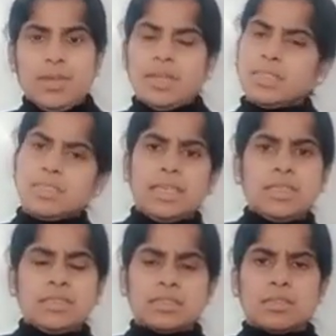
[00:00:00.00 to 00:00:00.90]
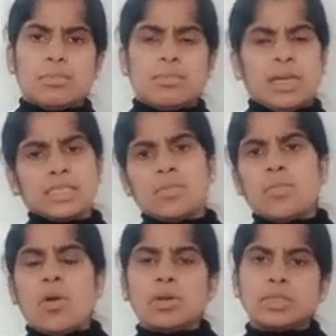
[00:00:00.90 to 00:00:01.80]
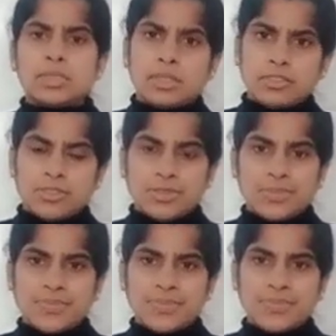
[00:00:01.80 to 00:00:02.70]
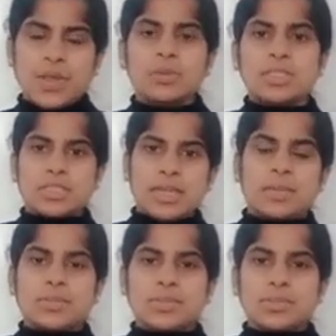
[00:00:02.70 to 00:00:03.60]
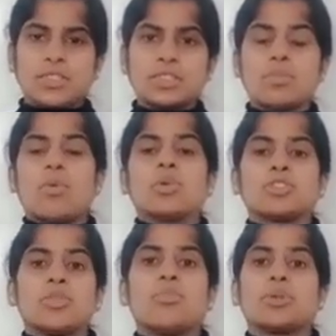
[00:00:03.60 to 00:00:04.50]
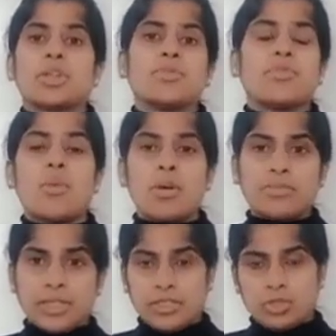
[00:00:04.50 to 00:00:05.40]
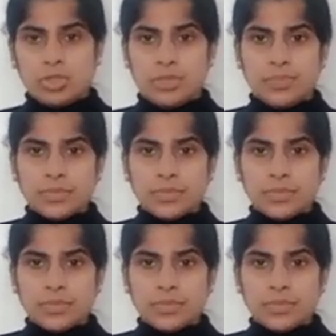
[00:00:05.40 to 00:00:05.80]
It is maximum all the things. Now these times it is the most important form of energy.